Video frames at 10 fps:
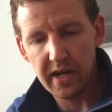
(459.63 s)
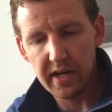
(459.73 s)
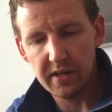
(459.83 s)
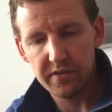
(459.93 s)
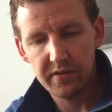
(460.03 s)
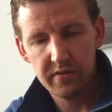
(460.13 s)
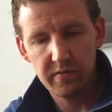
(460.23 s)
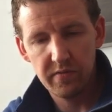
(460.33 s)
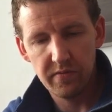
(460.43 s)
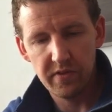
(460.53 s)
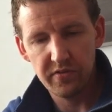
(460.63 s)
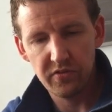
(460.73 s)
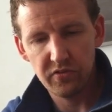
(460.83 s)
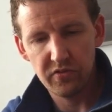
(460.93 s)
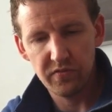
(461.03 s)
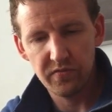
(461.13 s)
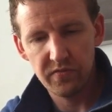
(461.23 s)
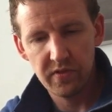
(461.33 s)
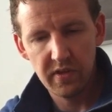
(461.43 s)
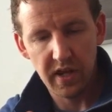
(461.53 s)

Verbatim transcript: and this sort of,